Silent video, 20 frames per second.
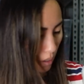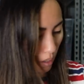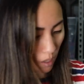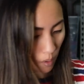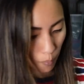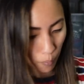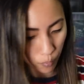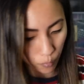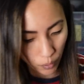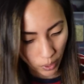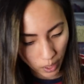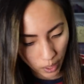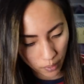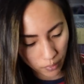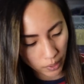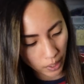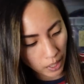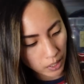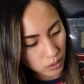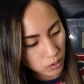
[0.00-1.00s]
a brand
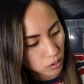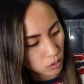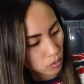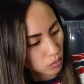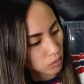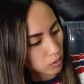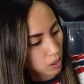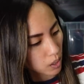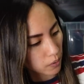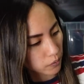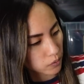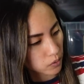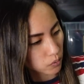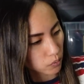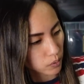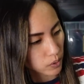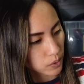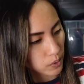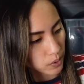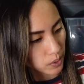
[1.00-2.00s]
that I do love to
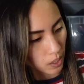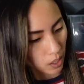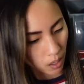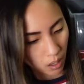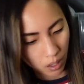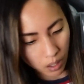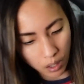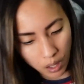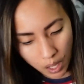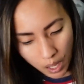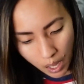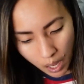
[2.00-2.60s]
resell.